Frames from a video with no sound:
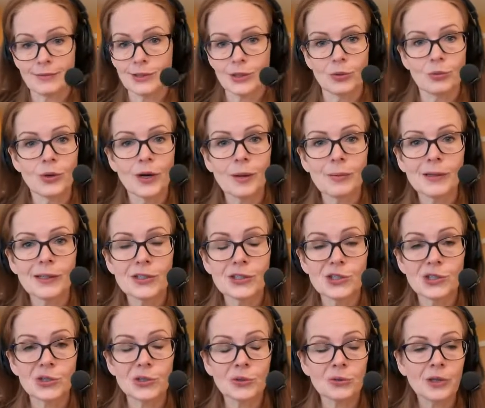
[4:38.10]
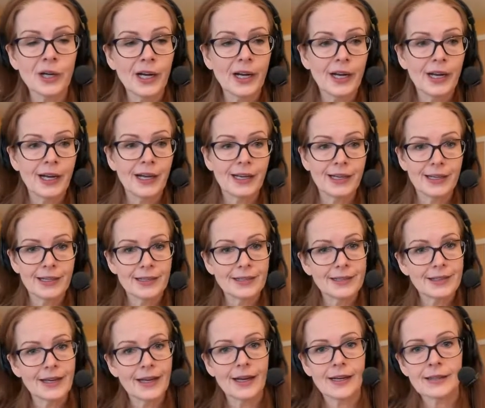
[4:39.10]
so what I'm gonna do
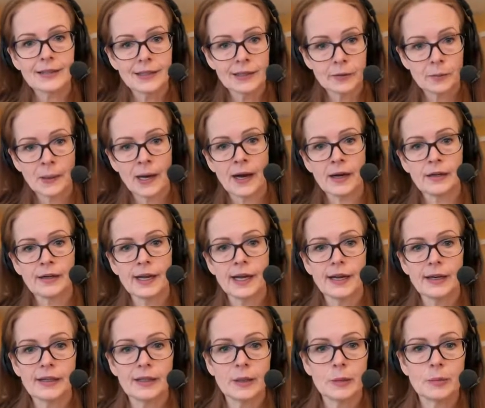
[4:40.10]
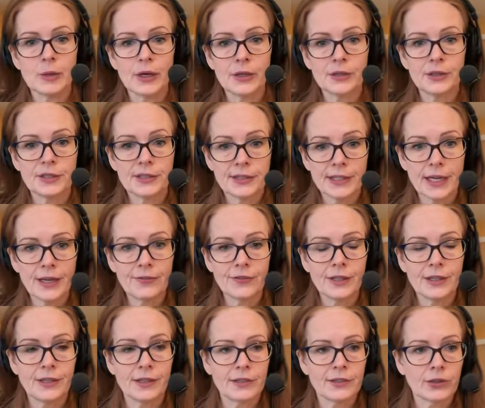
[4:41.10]
is exit pattern editing mode,
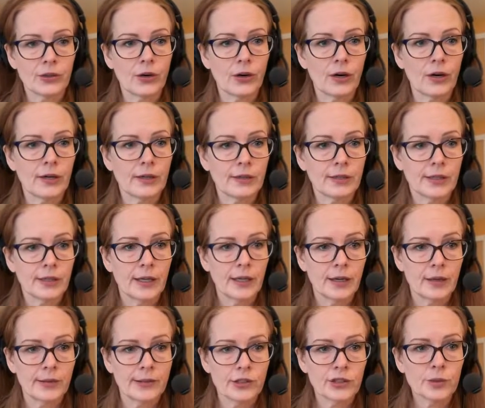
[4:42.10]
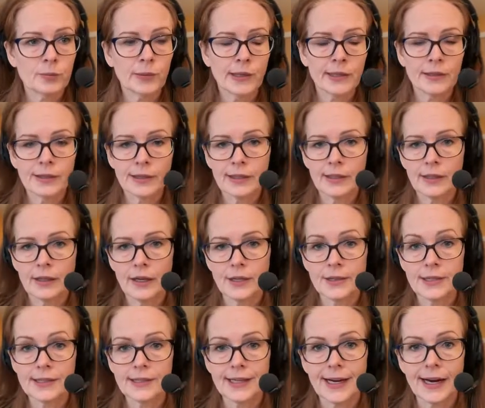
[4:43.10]
saving this art just by clicking on this